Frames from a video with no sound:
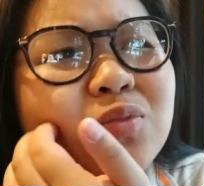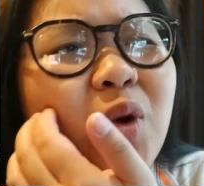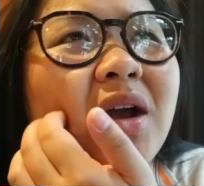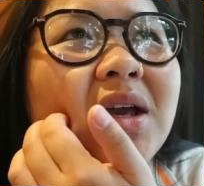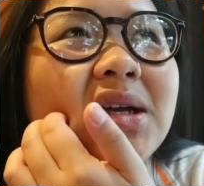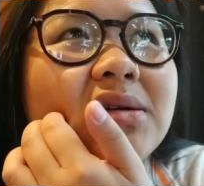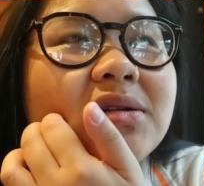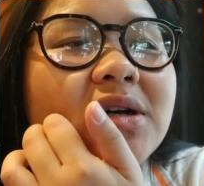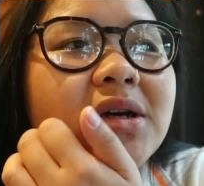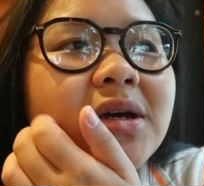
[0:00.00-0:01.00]
working
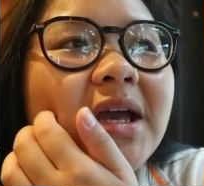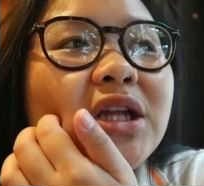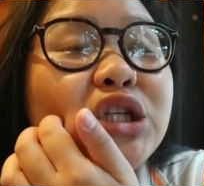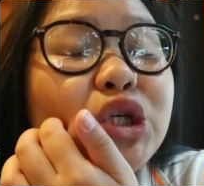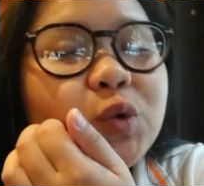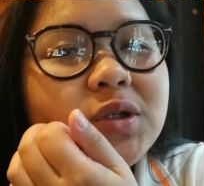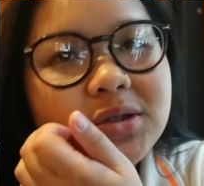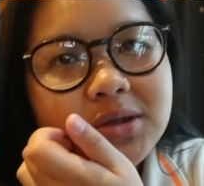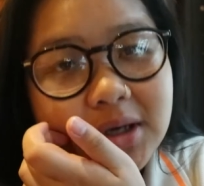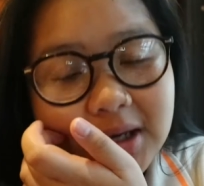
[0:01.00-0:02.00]
in use
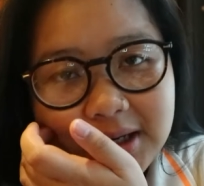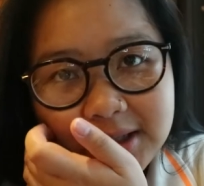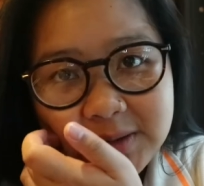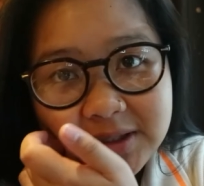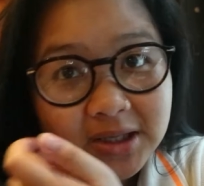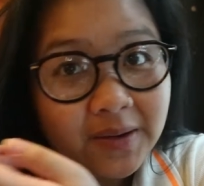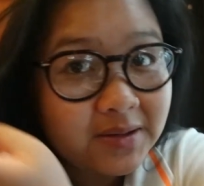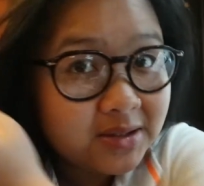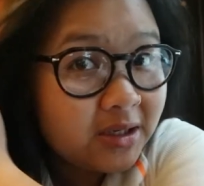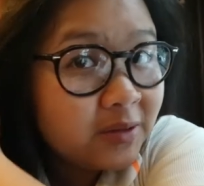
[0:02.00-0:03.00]
because we had to go
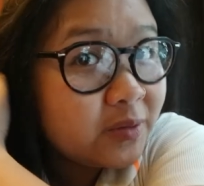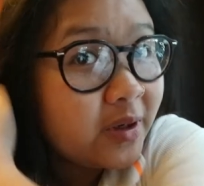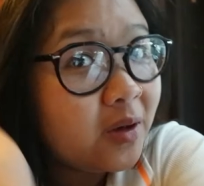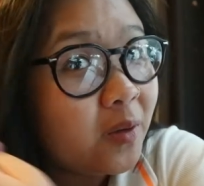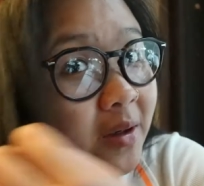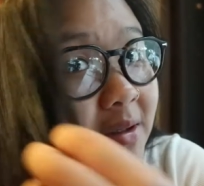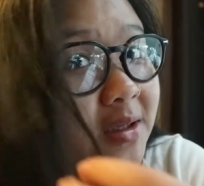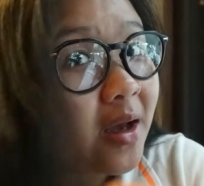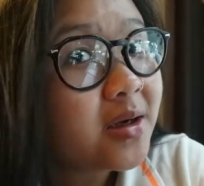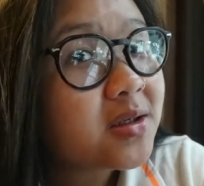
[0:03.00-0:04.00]
outside, it was quite cold
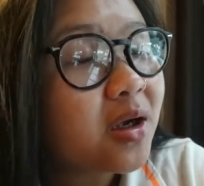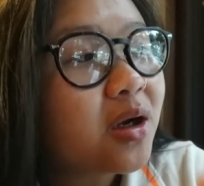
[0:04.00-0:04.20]
outside.